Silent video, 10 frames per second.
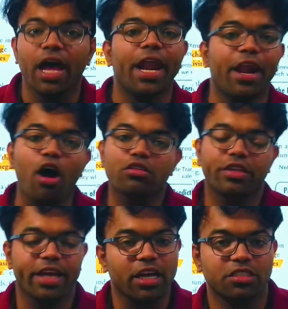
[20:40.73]

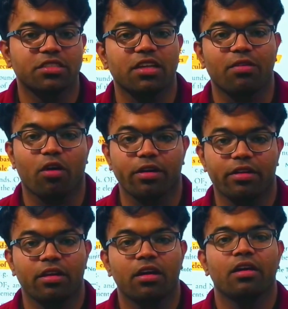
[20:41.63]
Redox reactions are
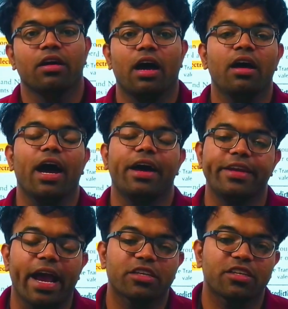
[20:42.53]
what? A
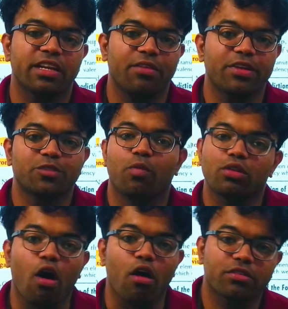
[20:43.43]
reaction in which
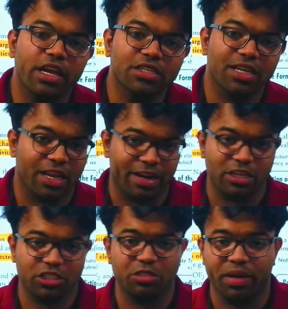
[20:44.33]
both oxidation and
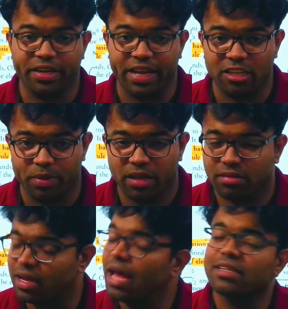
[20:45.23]
reduction takes
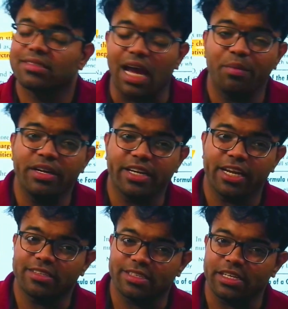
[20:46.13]
place
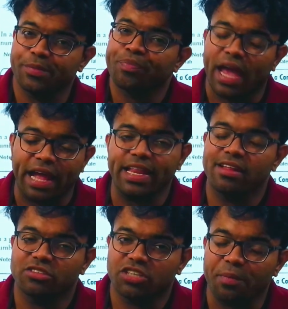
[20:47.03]
simultaneously, and
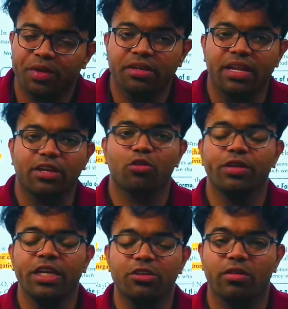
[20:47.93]
that is a chapter that you
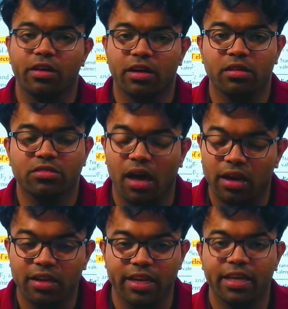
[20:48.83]
need to learn
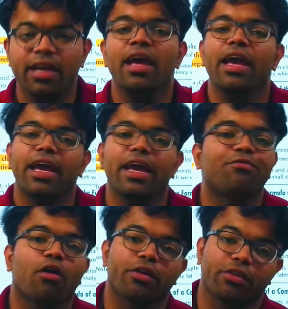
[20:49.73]
thoroughly
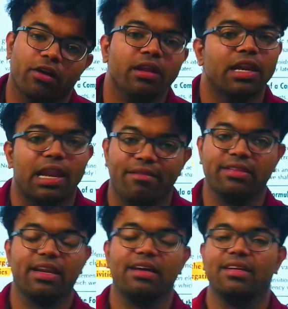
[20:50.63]
for your
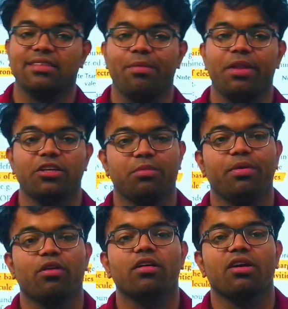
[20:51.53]
11th class examination
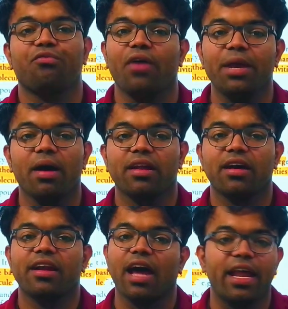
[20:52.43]
because a 5
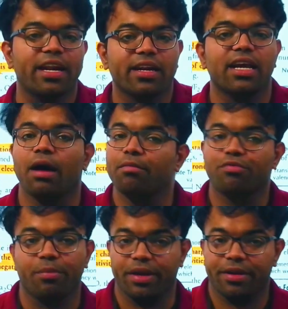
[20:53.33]
marker directly
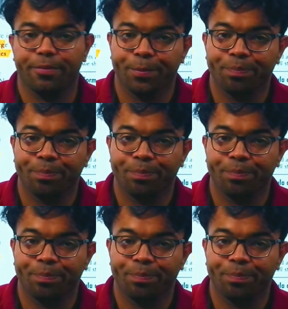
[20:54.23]
comes from it.